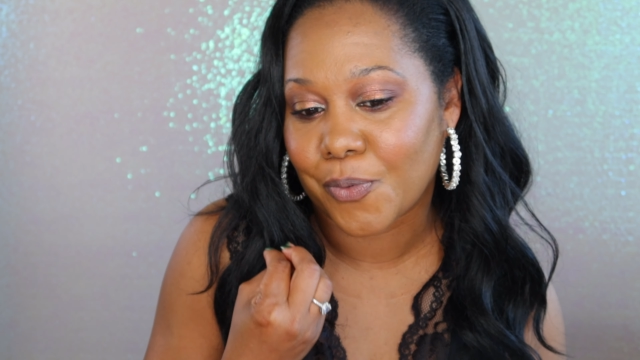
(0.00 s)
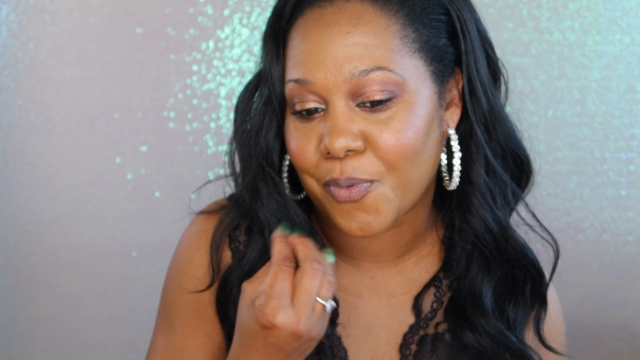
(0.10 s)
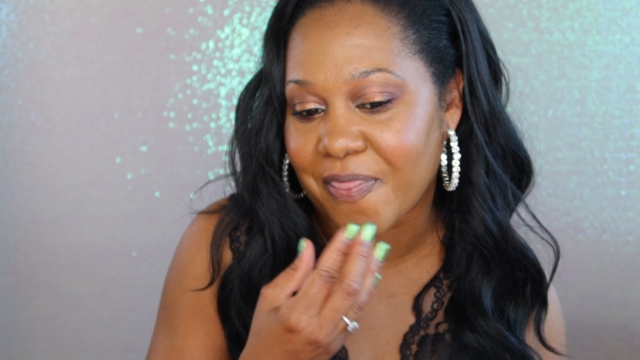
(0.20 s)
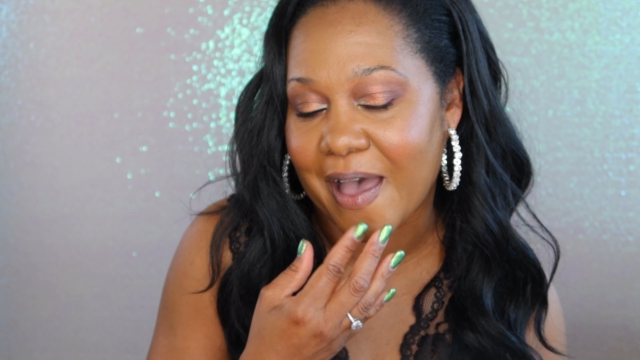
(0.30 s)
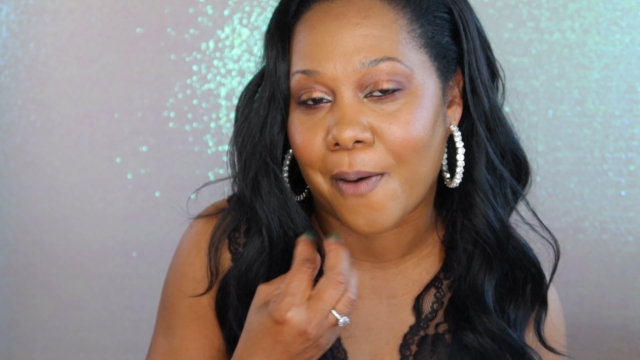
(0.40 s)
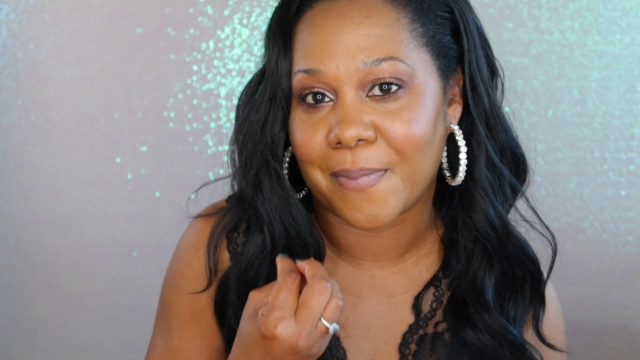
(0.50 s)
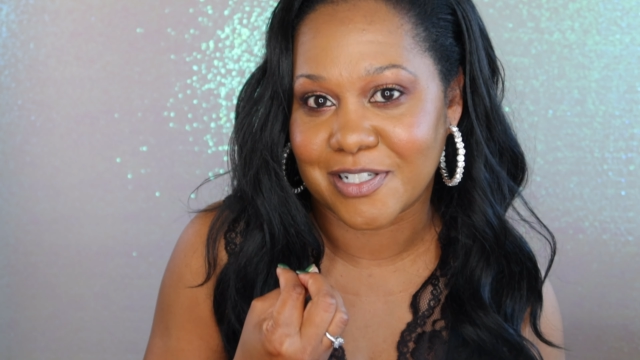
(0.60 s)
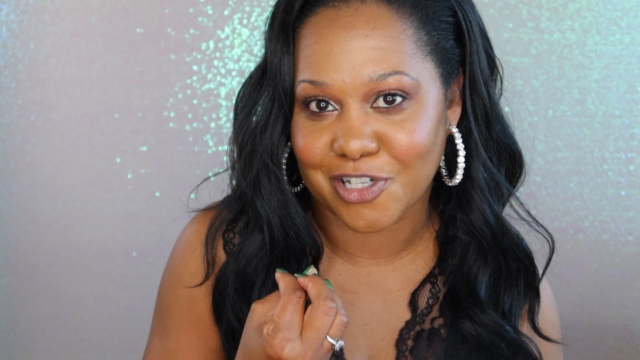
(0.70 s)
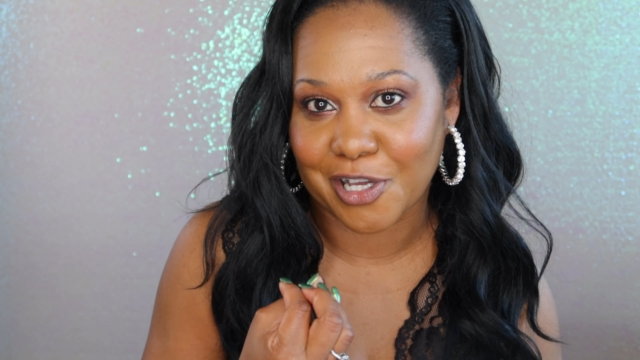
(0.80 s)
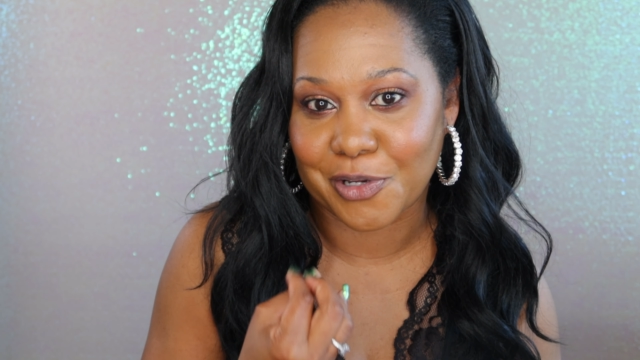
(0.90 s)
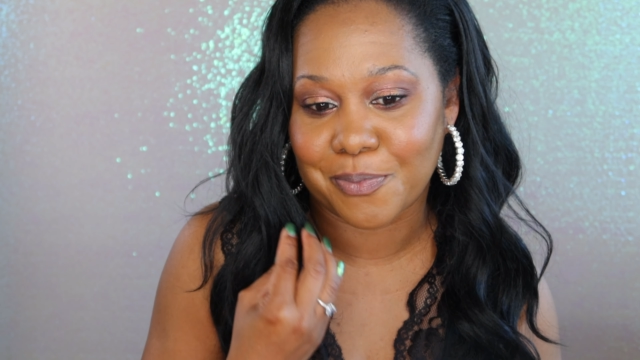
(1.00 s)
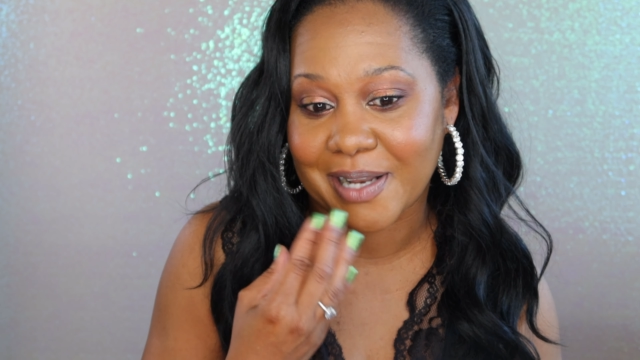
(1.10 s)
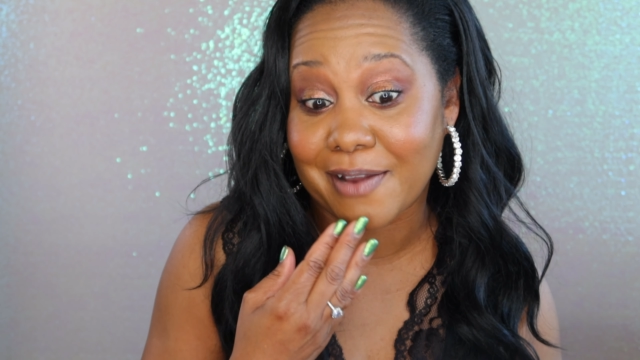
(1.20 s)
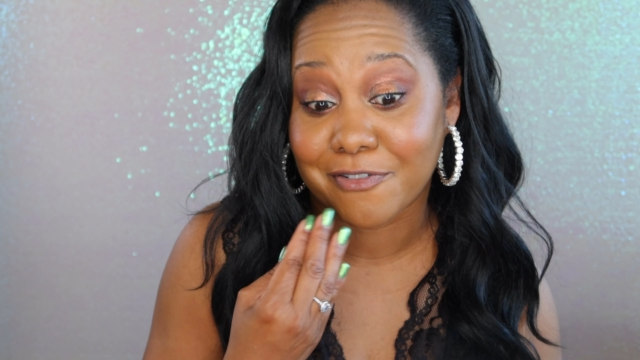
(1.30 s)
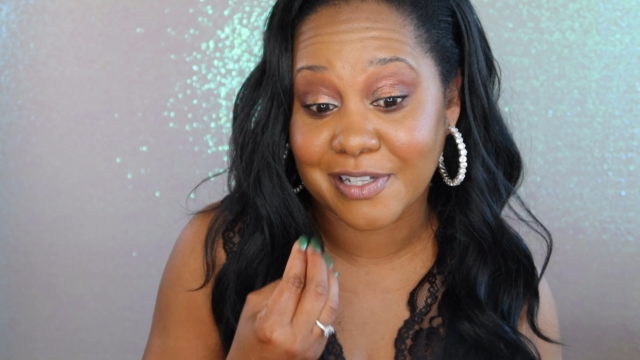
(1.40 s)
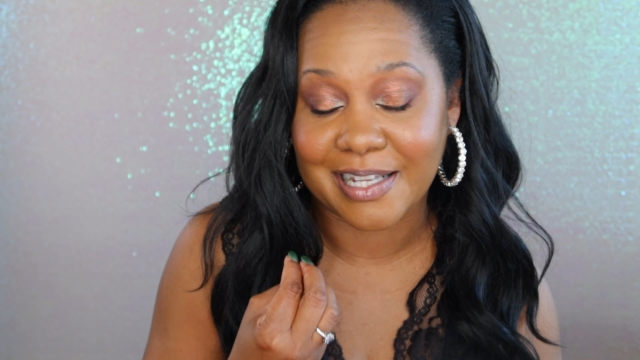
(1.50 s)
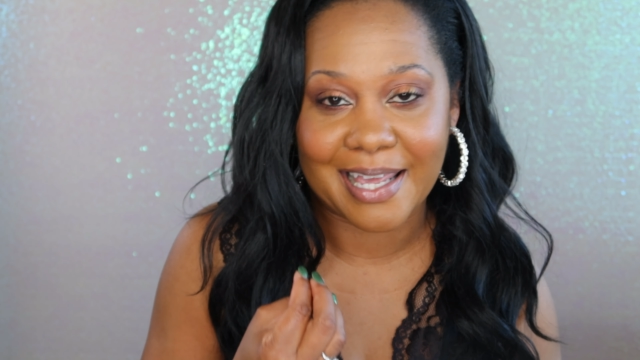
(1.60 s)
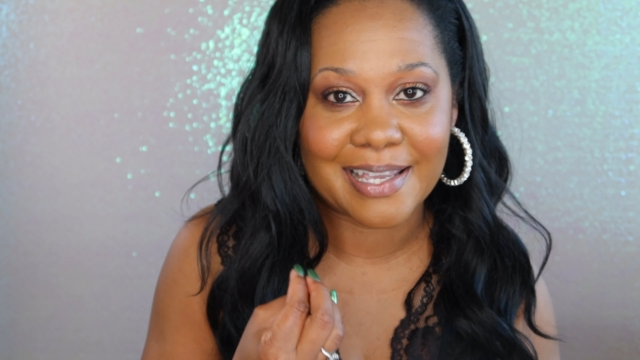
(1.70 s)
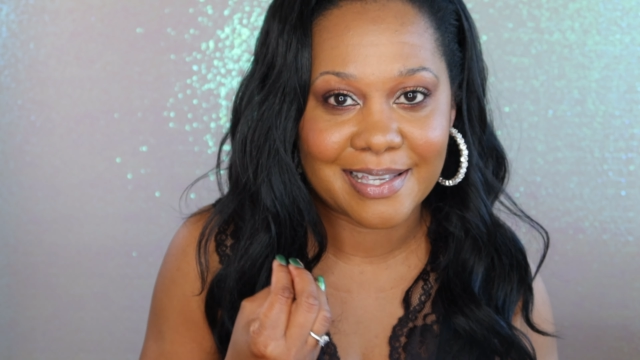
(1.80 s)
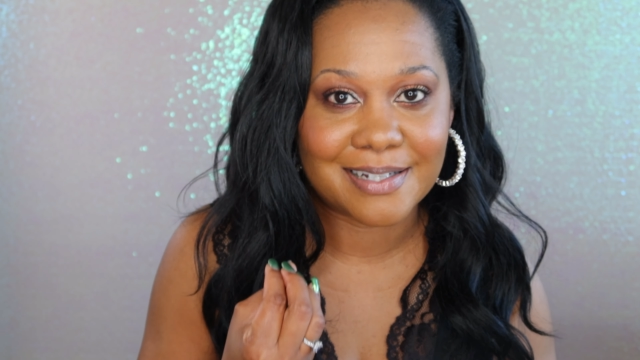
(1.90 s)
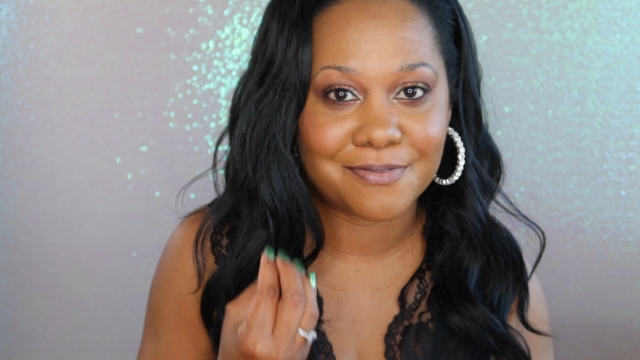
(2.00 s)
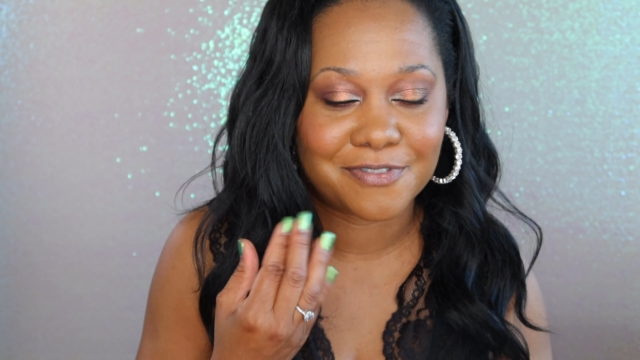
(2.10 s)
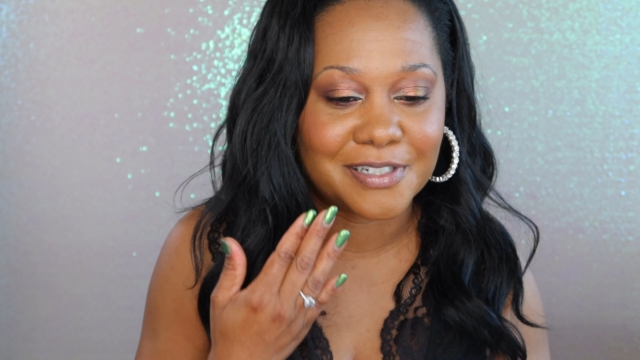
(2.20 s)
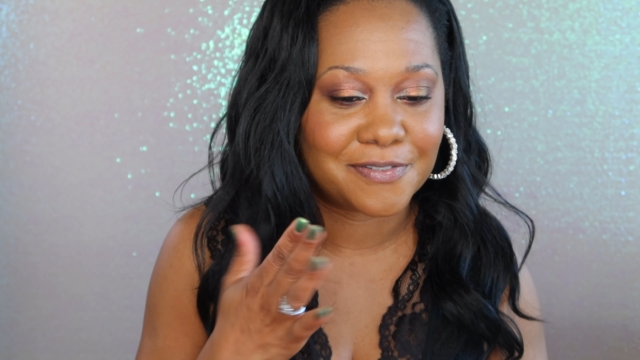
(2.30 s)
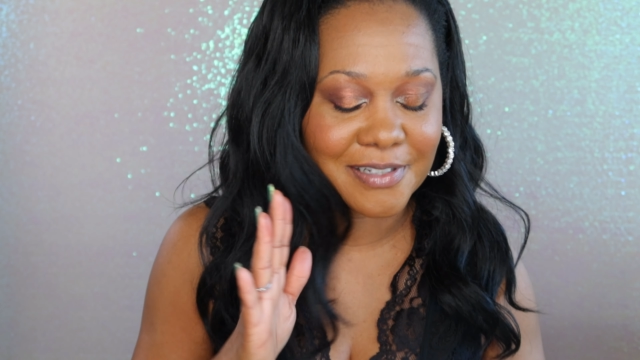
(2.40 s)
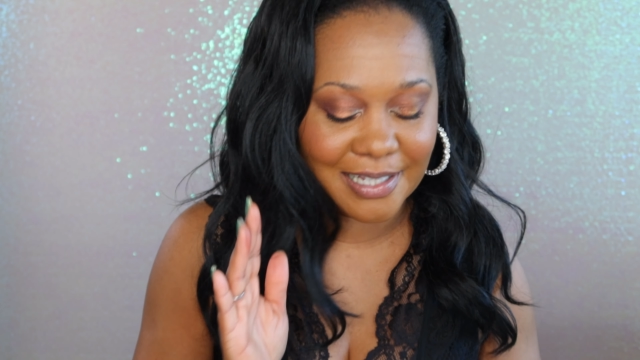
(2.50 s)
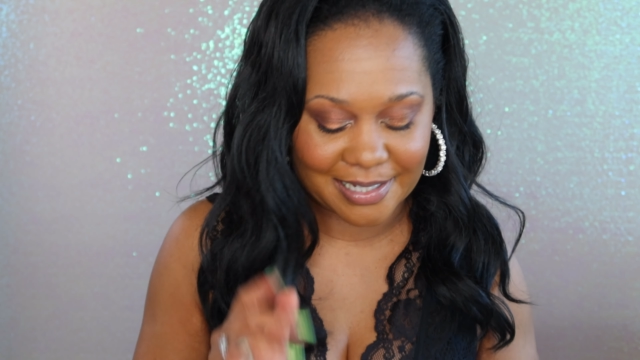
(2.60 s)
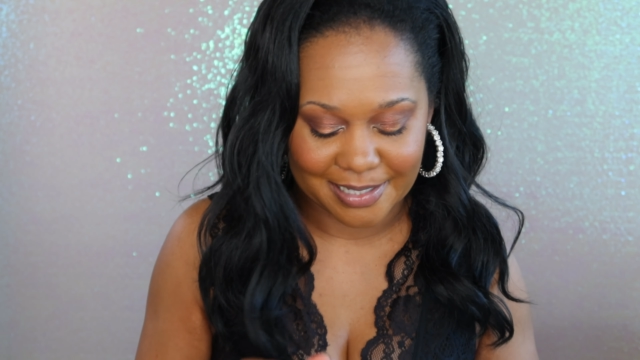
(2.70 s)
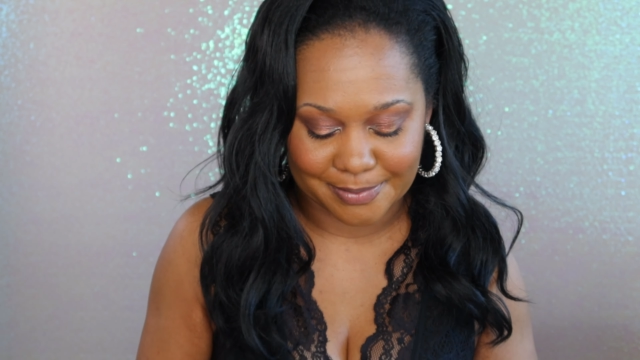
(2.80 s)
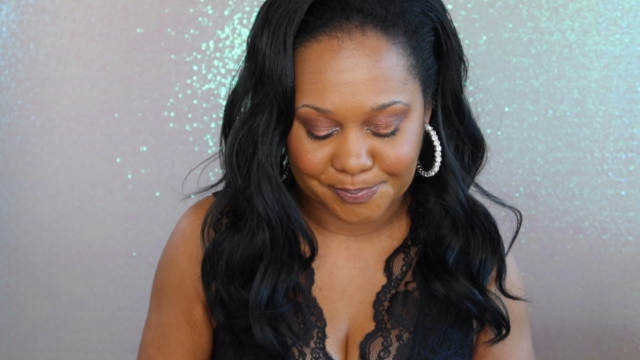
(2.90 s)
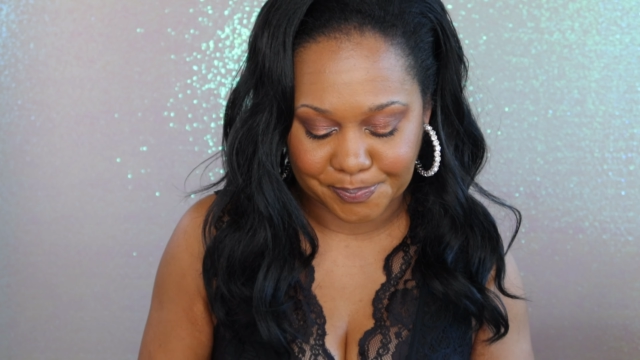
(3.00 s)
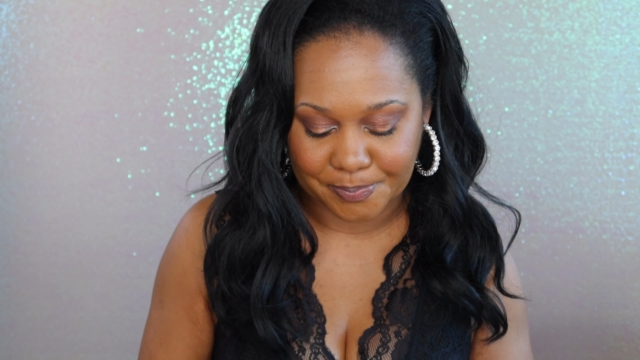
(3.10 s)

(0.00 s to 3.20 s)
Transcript: without much color, but I really like it, really, really like it.